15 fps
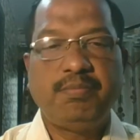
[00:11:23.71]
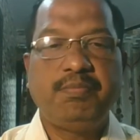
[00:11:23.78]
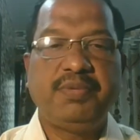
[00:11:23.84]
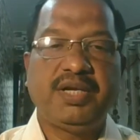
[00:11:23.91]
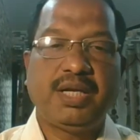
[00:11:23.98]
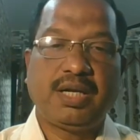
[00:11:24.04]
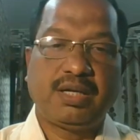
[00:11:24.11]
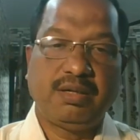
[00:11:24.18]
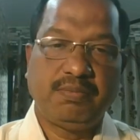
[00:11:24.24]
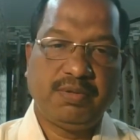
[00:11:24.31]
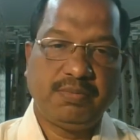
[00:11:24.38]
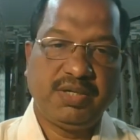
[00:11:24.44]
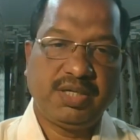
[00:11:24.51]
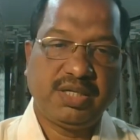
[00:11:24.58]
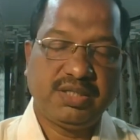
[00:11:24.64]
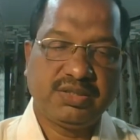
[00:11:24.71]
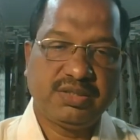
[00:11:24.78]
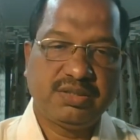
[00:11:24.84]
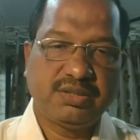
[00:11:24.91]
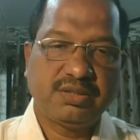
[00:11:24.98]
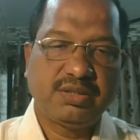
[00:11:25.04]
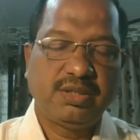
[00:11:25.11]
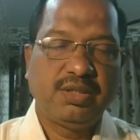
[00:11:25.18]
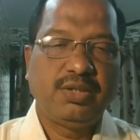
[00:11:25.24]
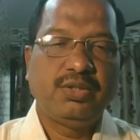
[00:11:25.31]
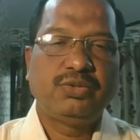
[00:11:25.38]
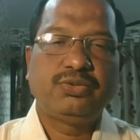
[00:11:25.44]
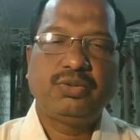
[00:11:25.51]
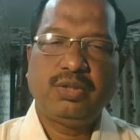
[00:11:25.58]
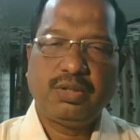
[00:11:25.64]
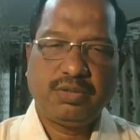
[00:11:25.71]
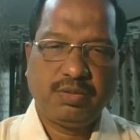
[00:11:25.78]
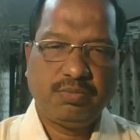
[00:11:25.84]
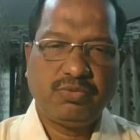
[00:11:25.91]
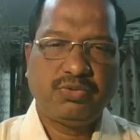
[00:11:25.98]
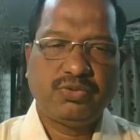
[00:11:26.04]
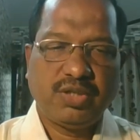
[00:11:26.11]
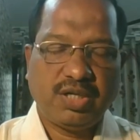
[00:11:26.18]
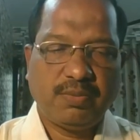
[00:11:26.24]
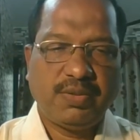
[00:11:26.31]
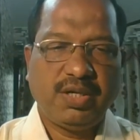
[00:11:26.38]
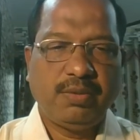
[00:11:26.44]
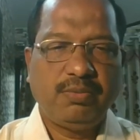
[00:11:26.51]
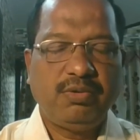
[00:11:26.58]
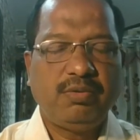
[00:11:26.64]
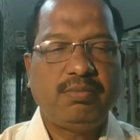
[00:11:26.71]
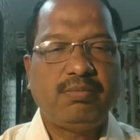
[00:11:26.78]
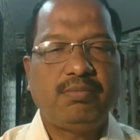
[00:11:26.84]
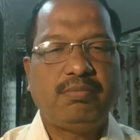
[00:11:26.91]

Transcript: Pinnacle publications, so a lot of books are available,